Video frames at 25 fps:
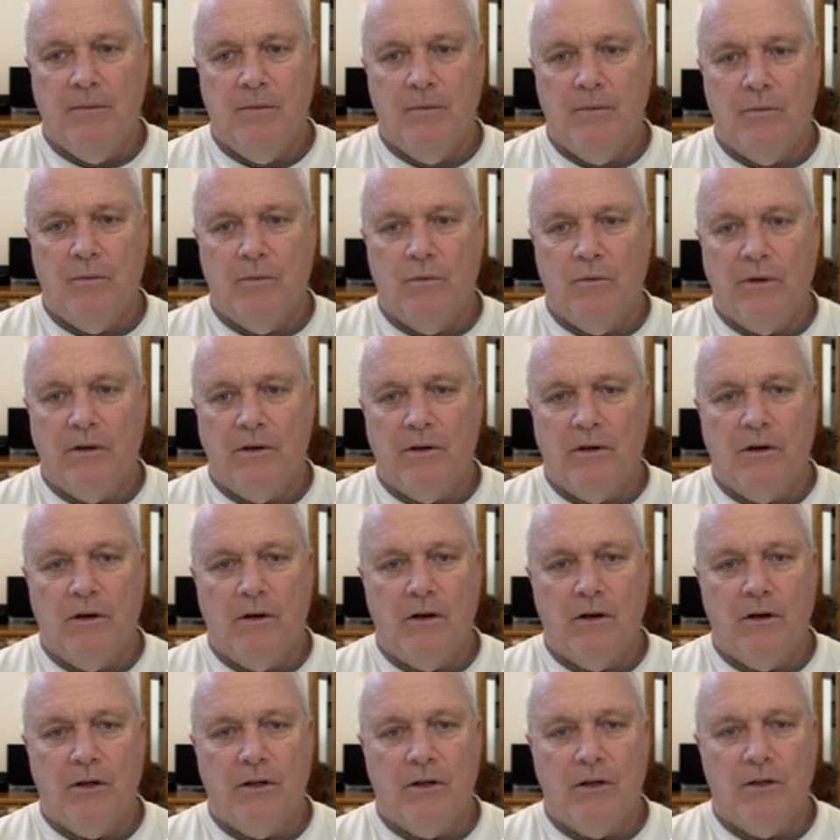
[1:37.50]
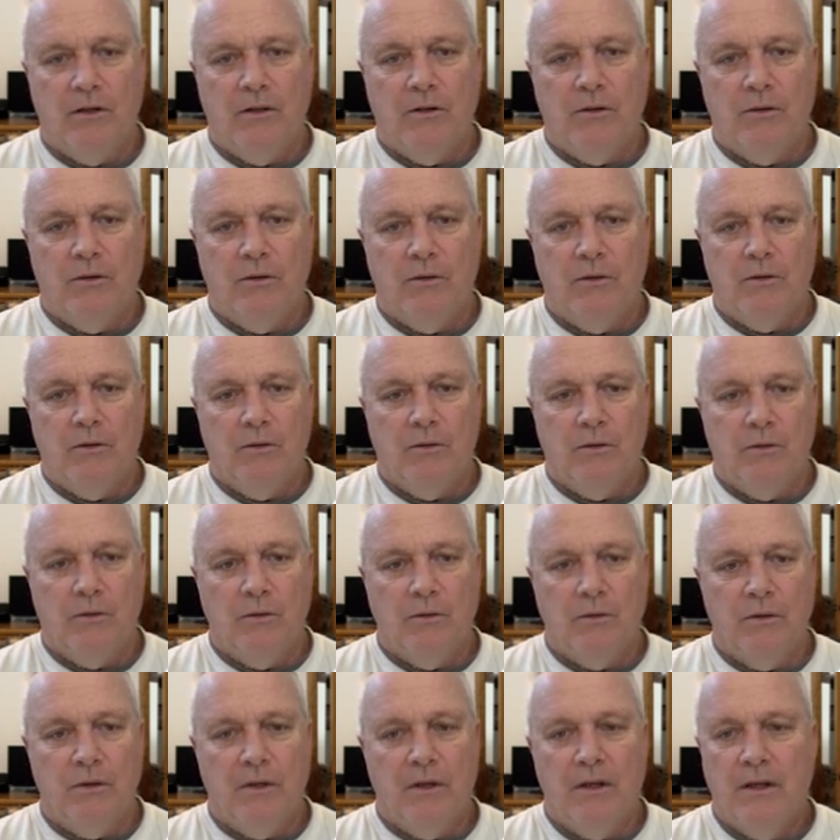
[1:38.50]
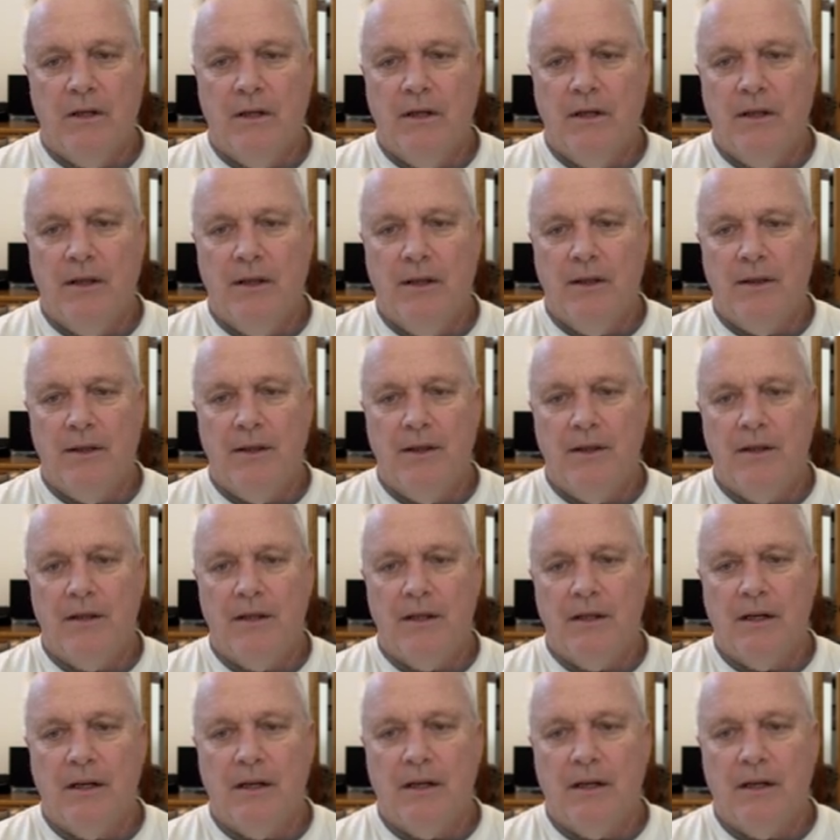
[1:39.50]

where are you? The